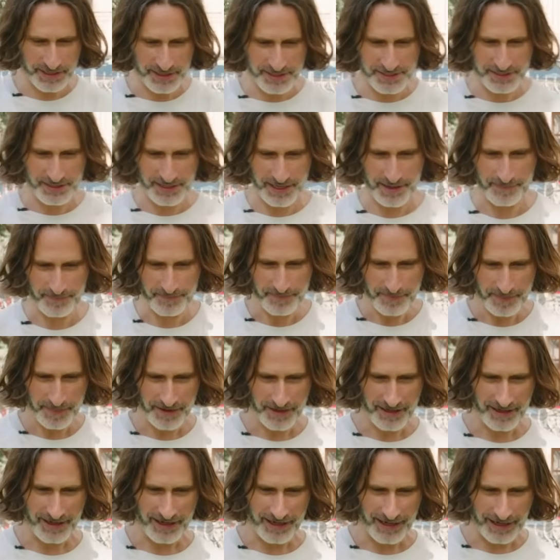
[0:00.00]
this game.
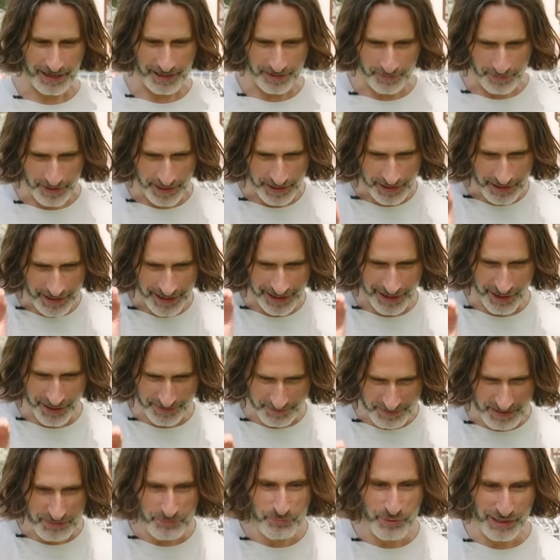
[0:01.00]
And I'm like, and
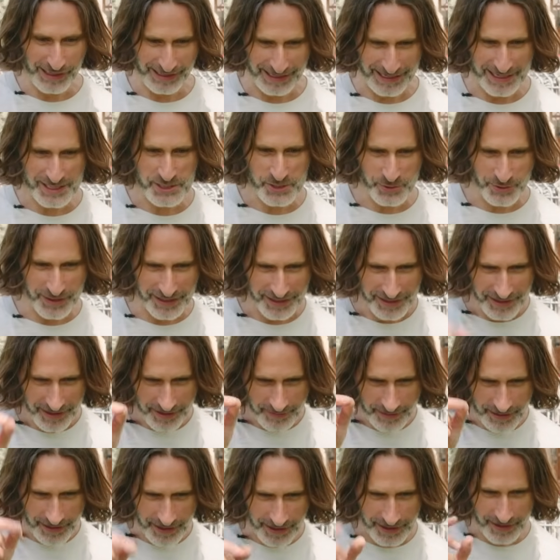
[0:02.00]
I'd be really into it.
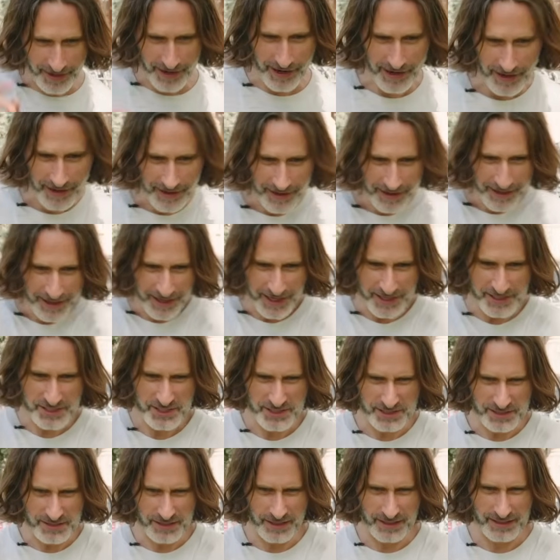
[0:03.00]
And they're like, all right. And
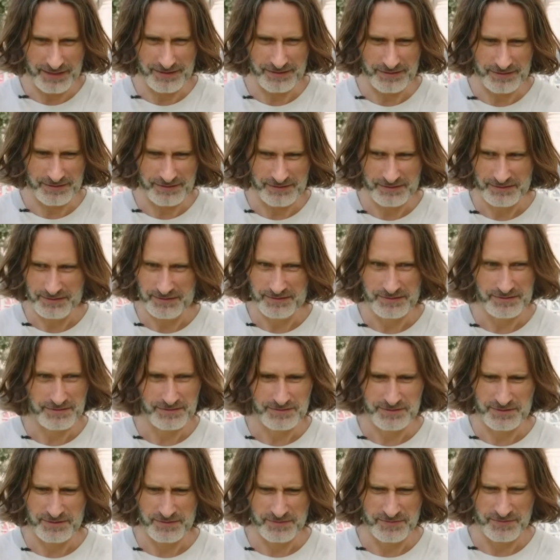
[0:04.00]
she's like,
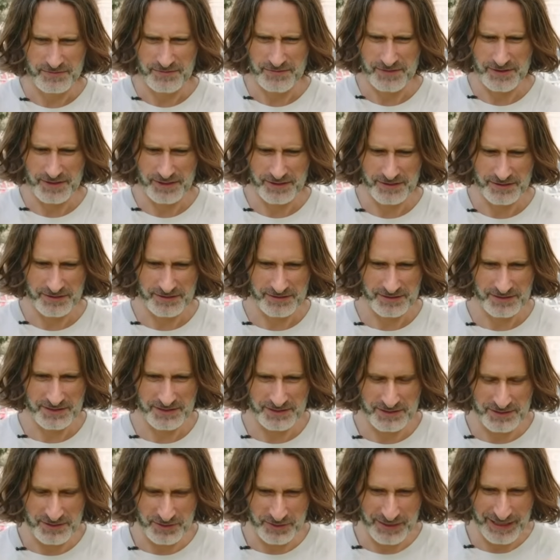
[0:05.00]
the fuck?
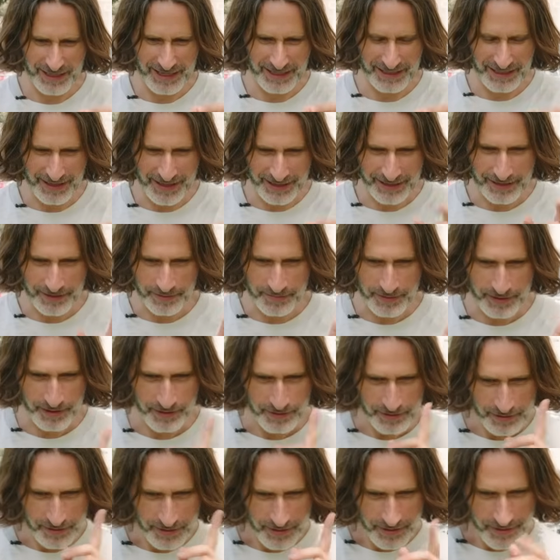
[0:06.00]
She's doing it. And I'm like, yeah.
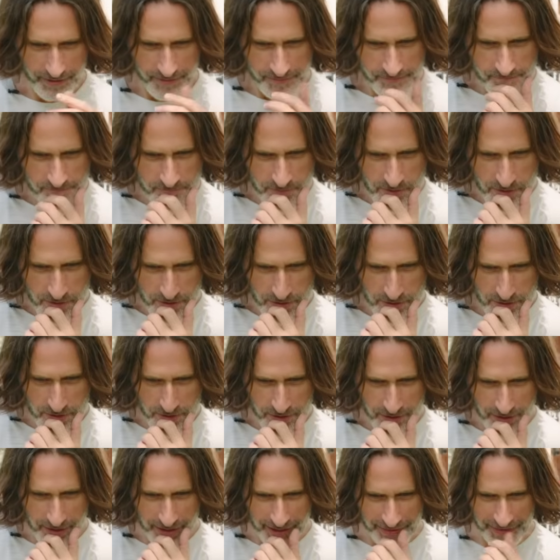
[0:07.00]

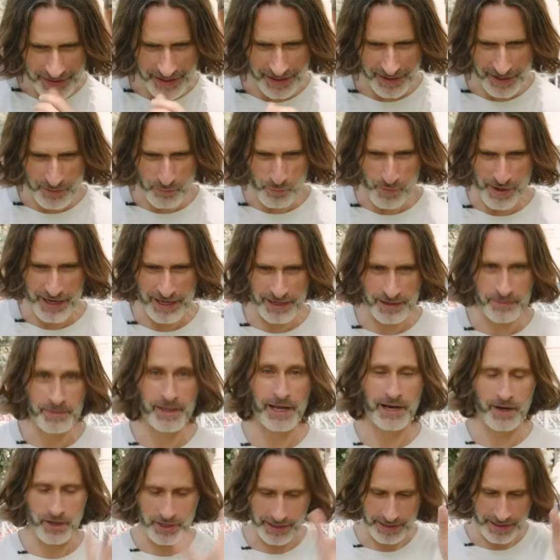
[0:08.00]
And then I'd win. I'm
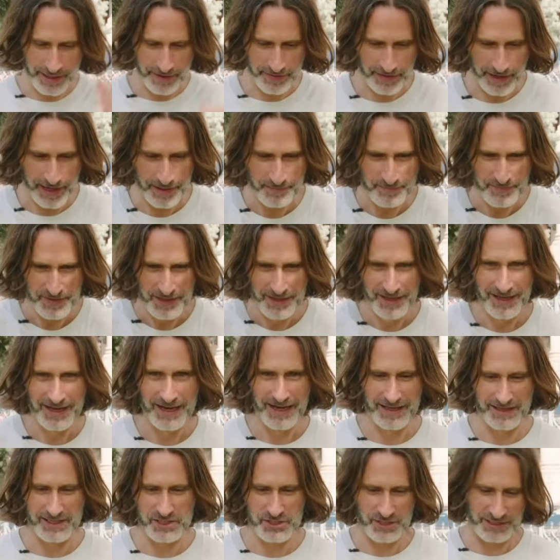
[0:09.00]
like, all right, another game.
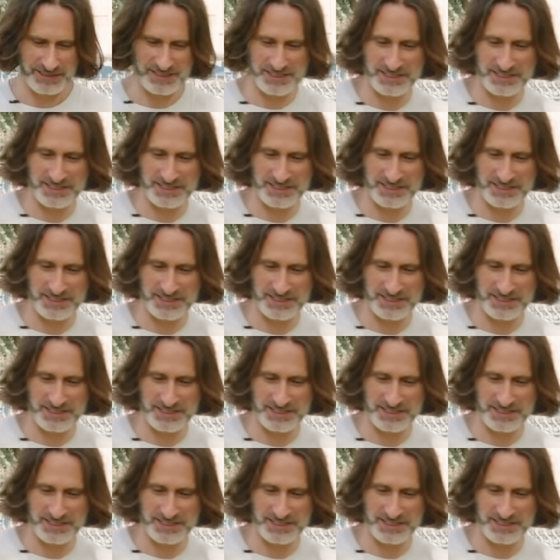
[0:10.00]
And then she's like,